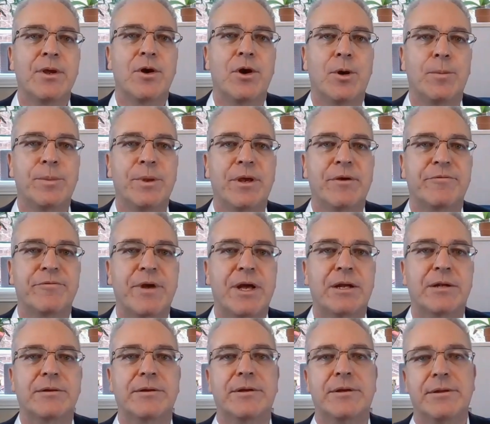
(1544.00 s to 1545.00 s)
Hope you have
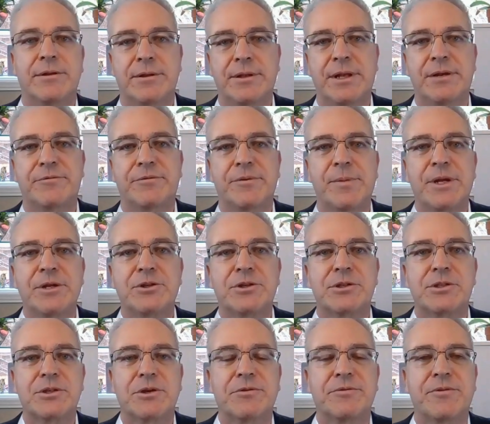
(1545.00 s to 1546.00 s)
found the information
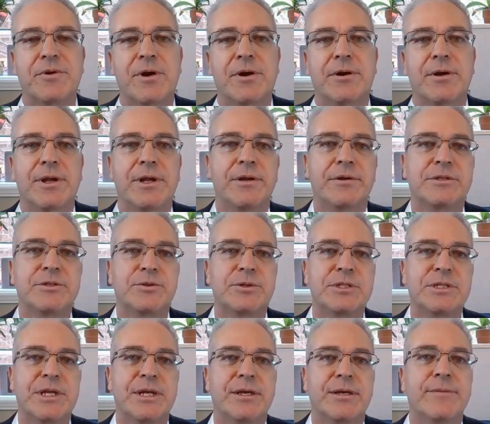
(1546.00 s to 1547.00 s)
so far
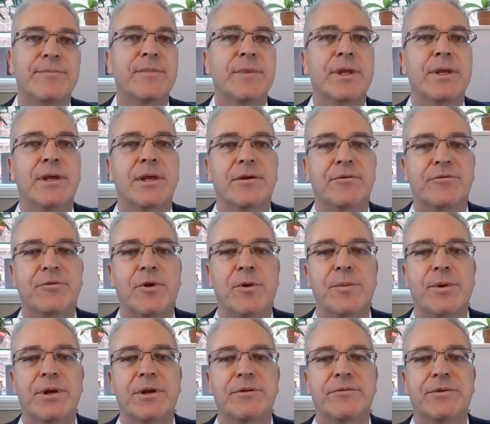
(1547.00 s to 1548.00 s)
interesting,
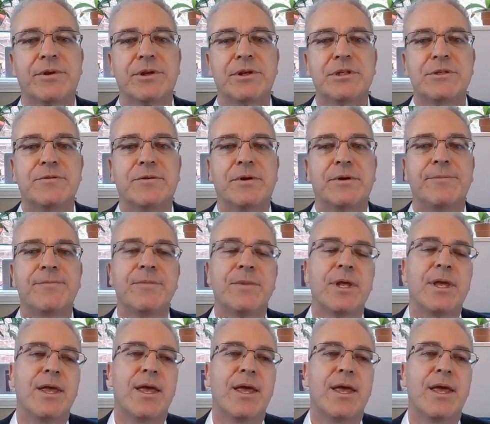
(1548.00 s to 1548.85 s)
informative, and useful.